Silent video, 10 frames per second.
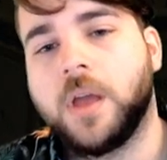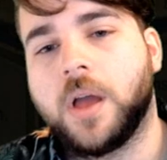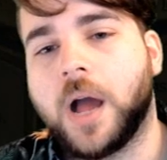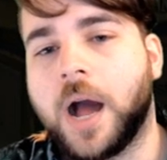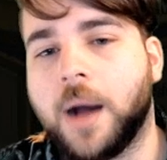
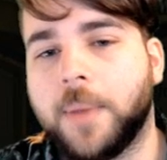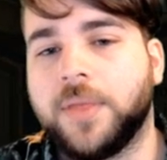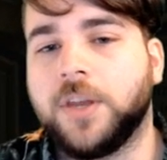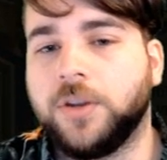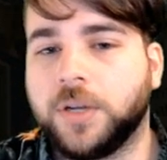and
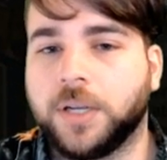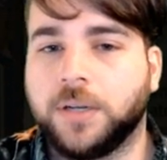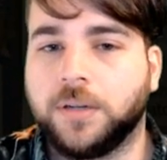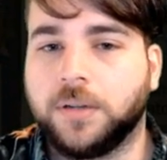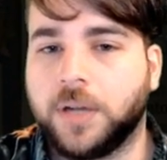then you
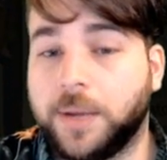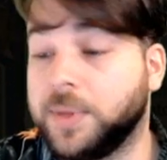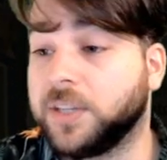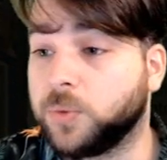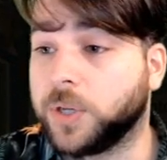can, I mean,
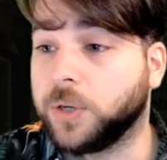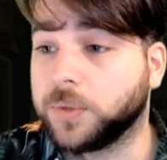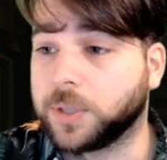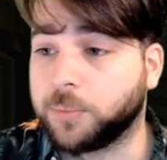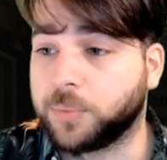this will kill
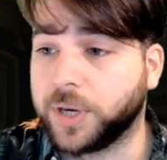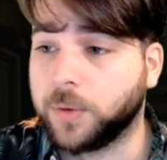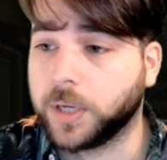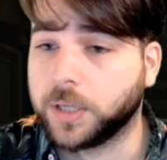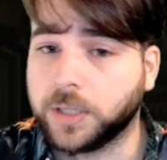someone pretty
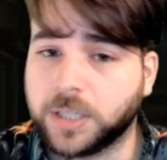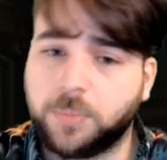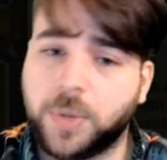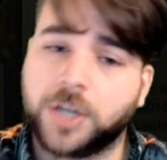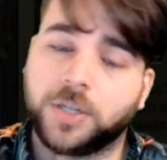quickly,
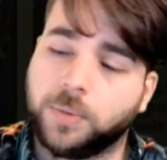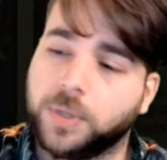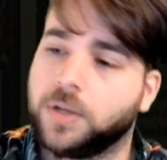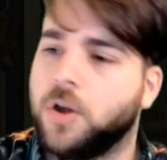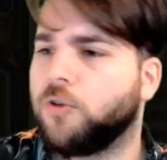especially
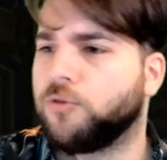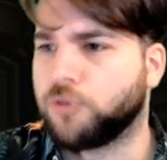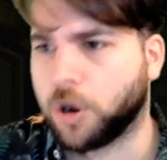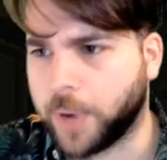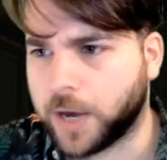with
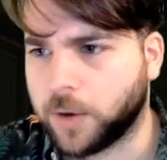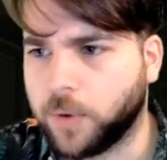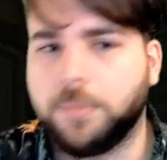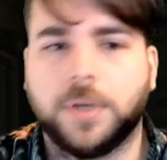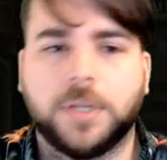Rockbiter
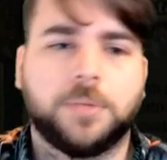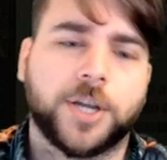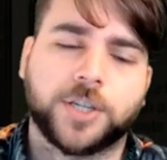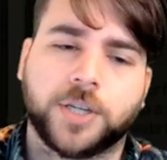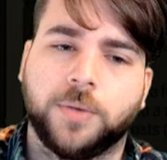weapon,
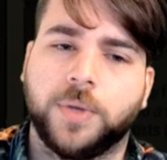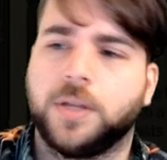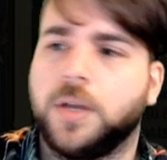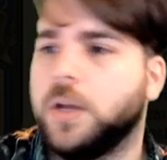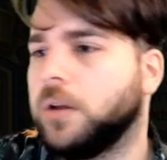especially with
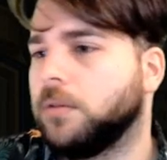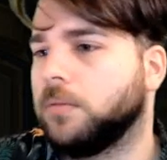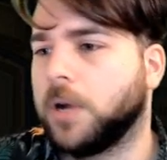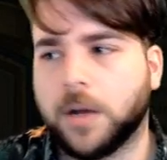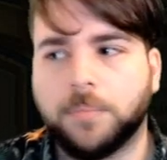
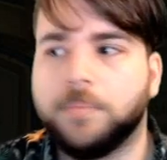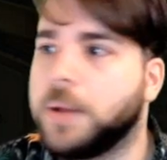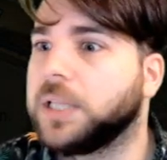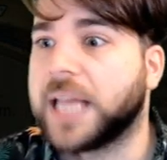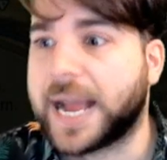
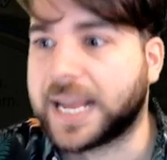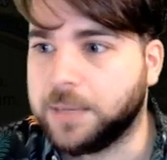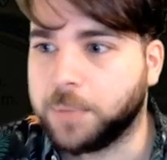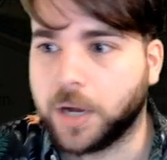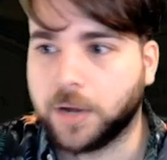maybe Lackey
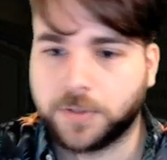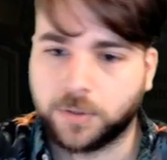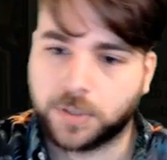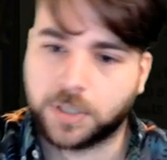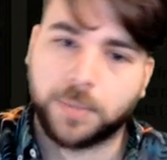buffs
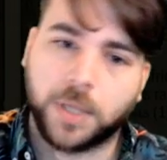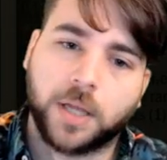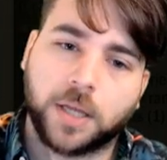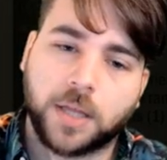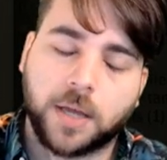or something
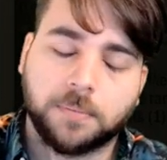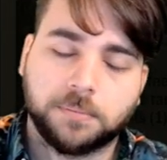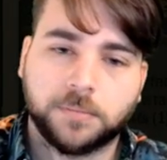like that.